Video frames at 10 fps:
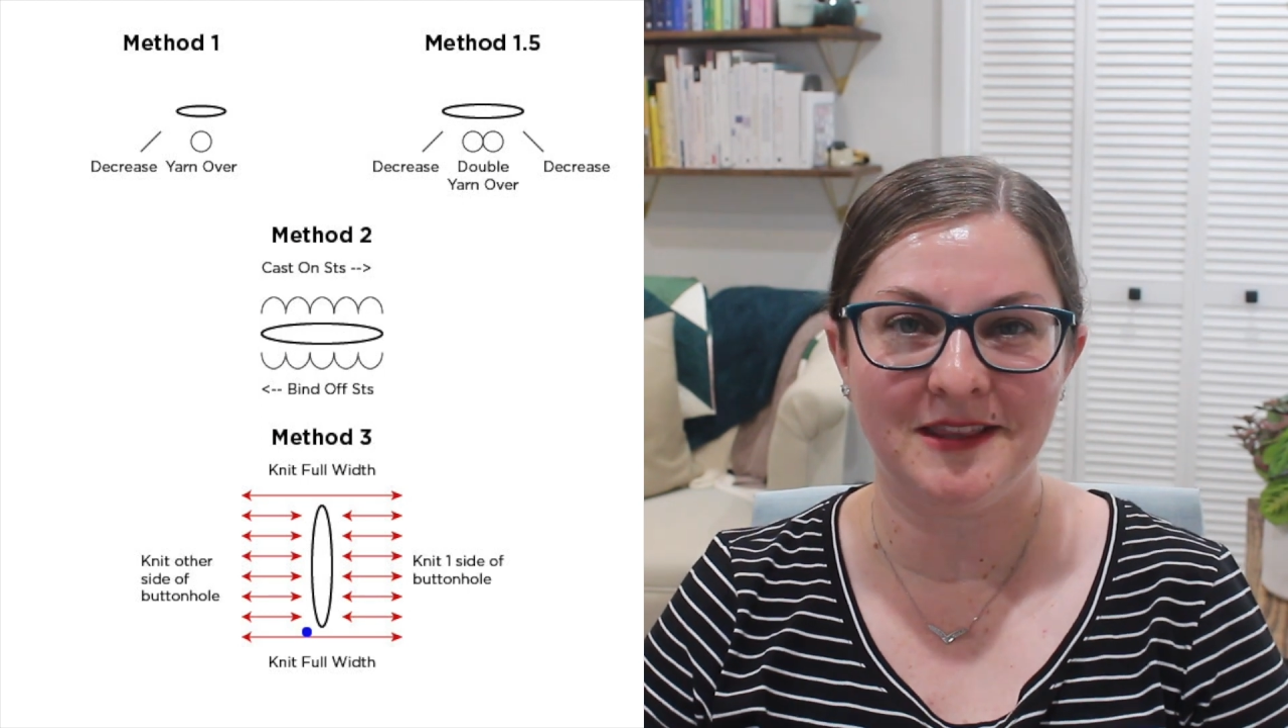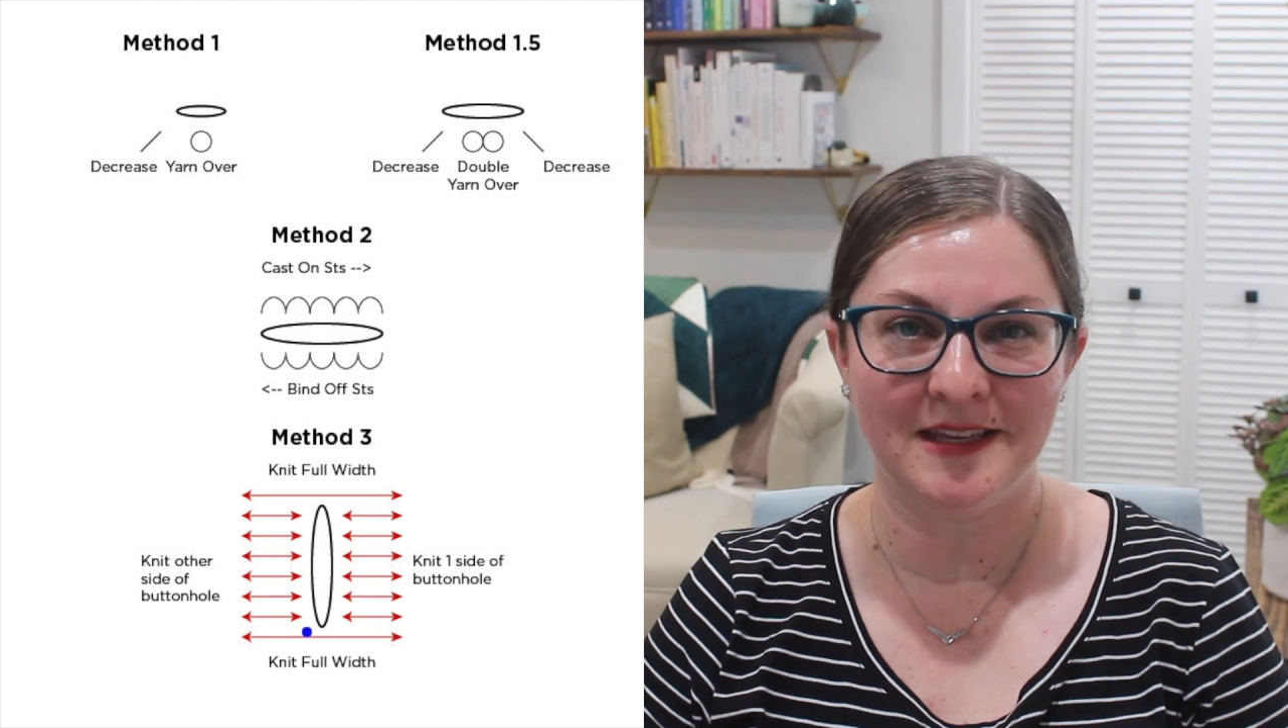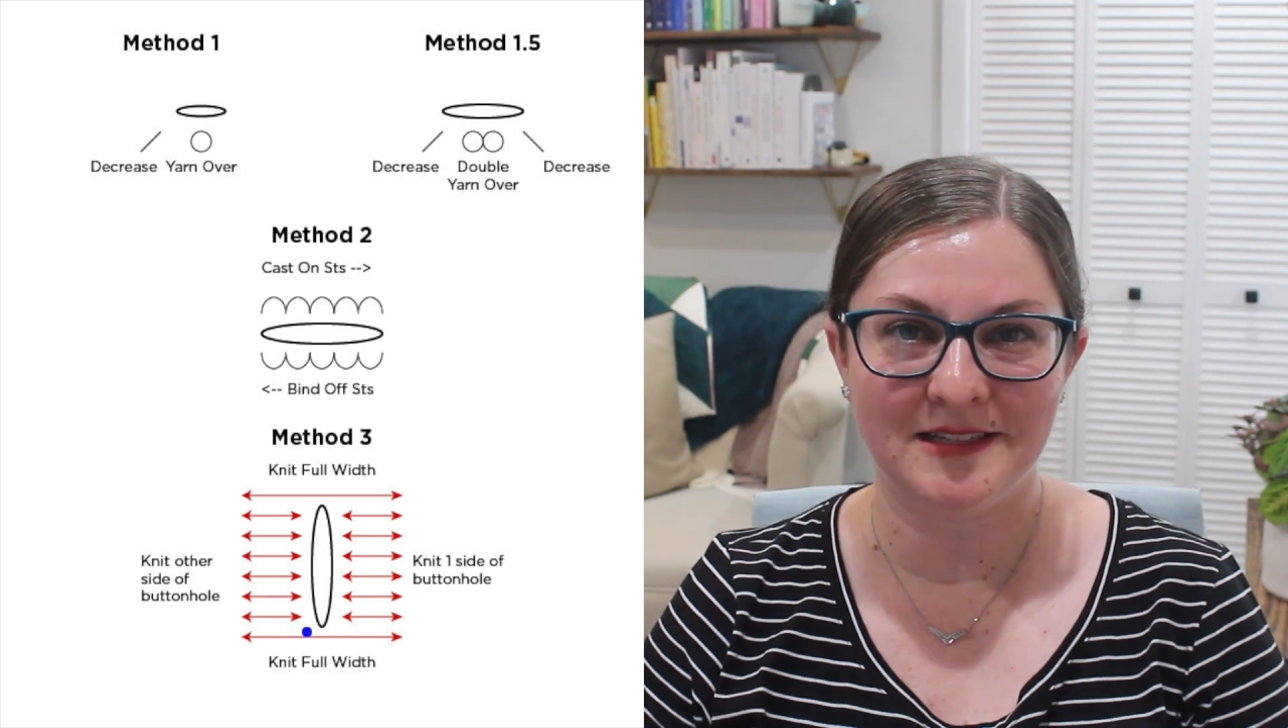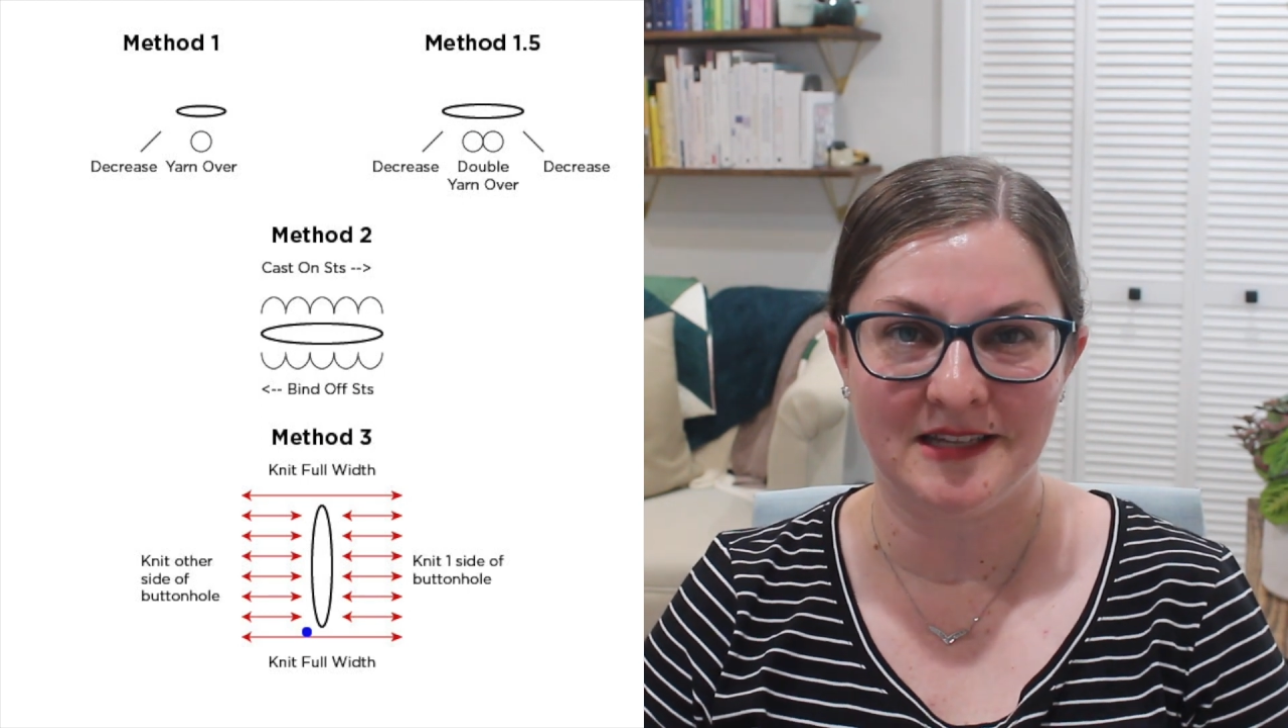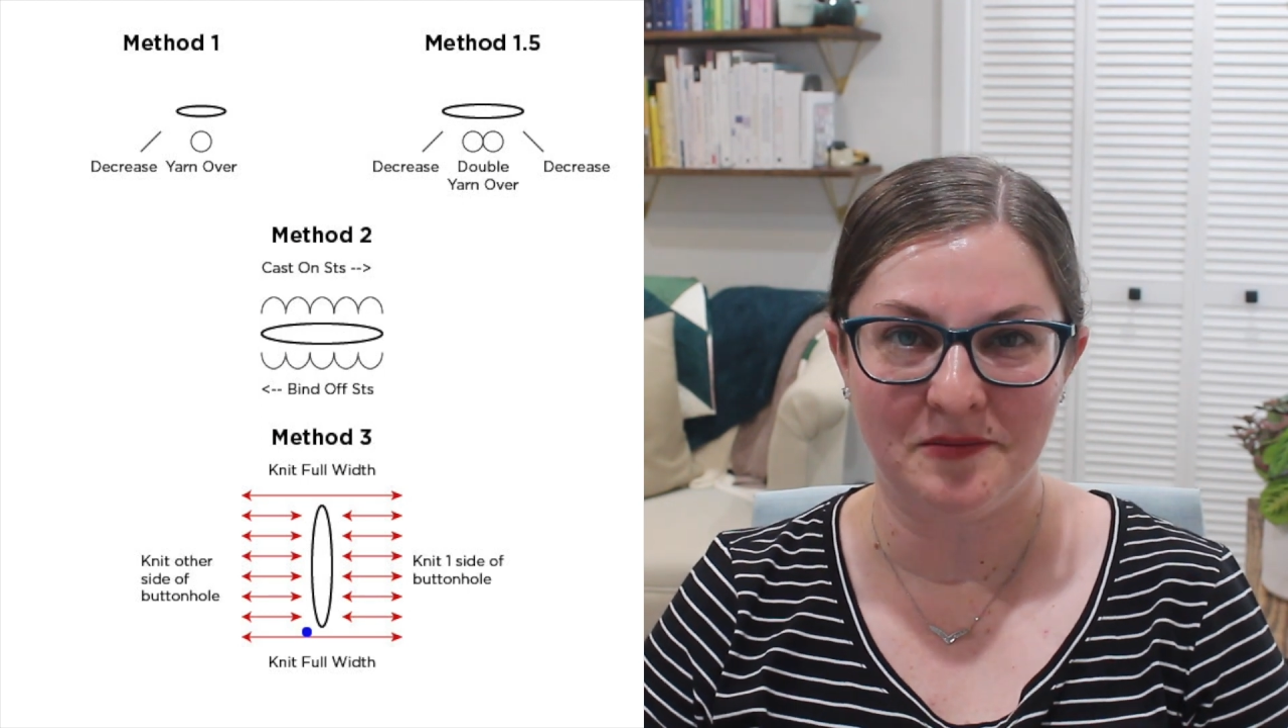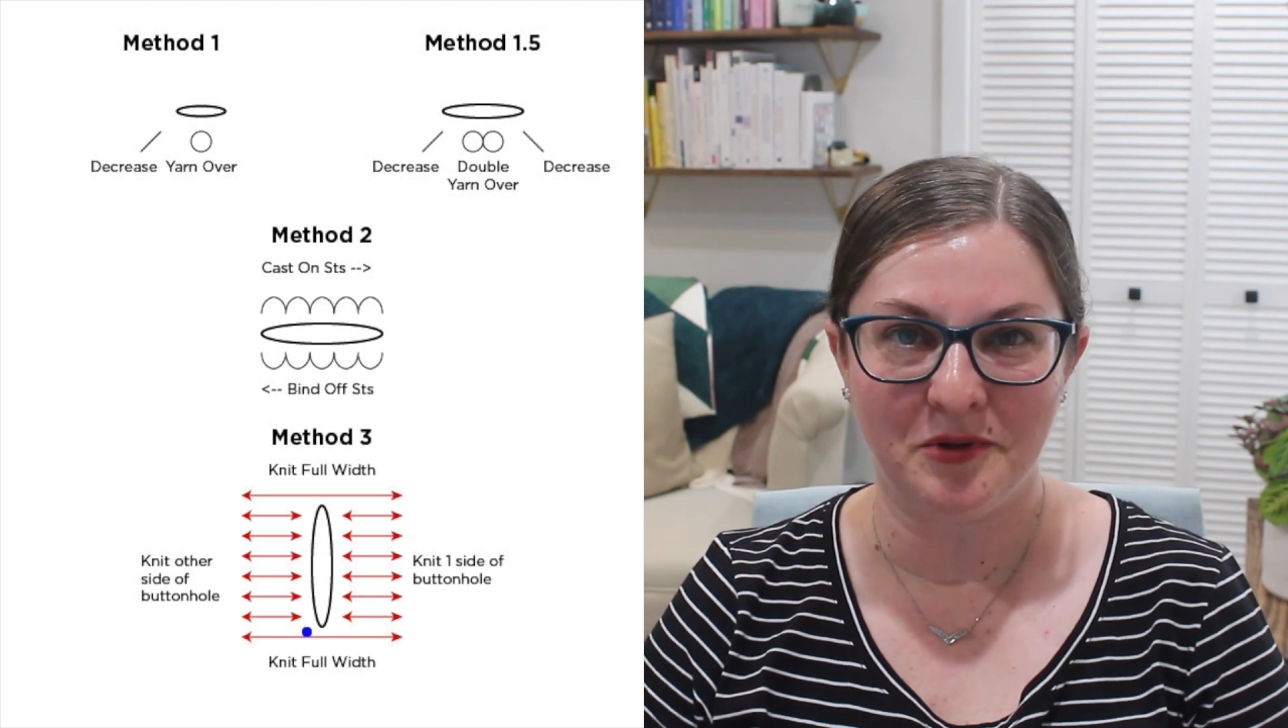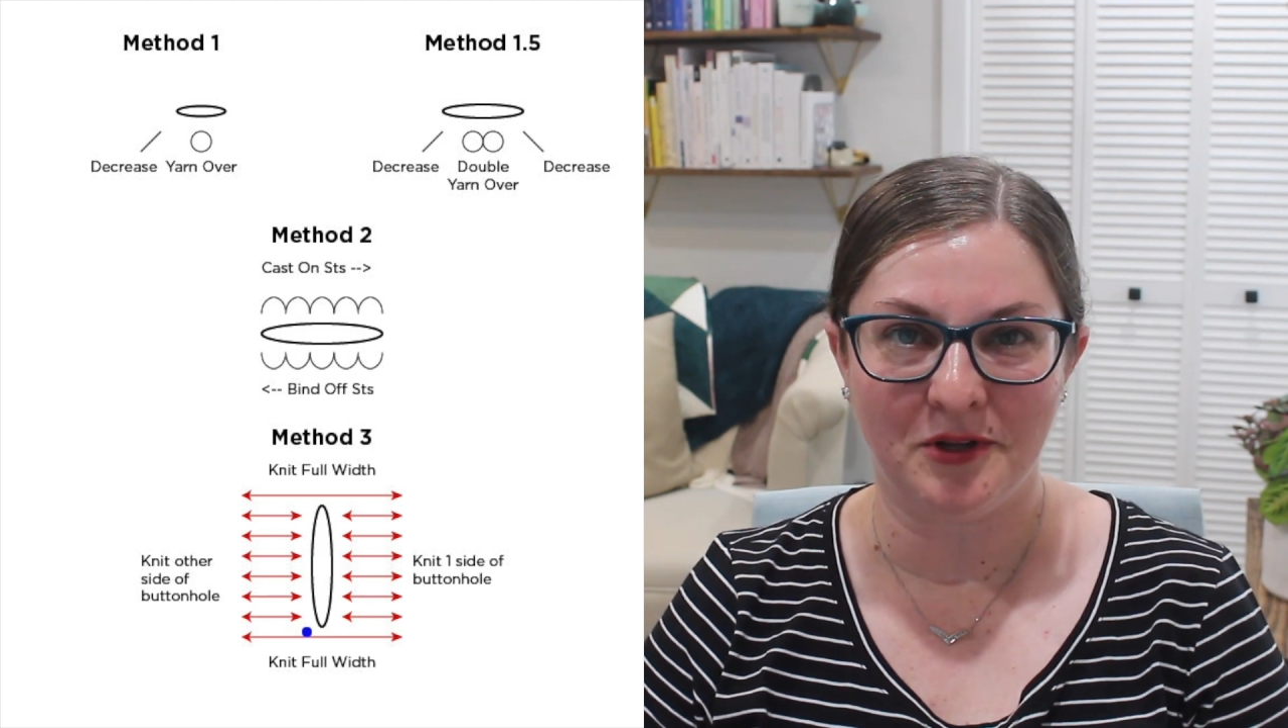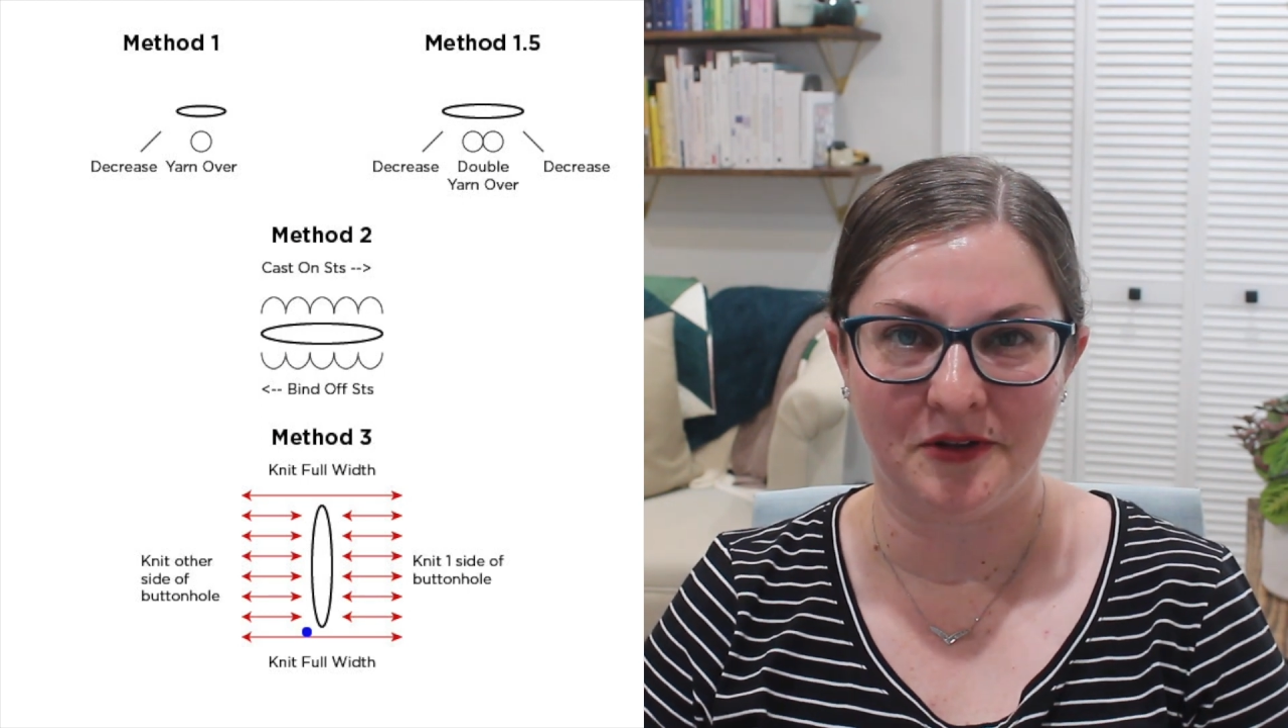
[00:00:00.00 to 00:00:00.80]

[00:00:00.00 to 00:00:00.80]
the example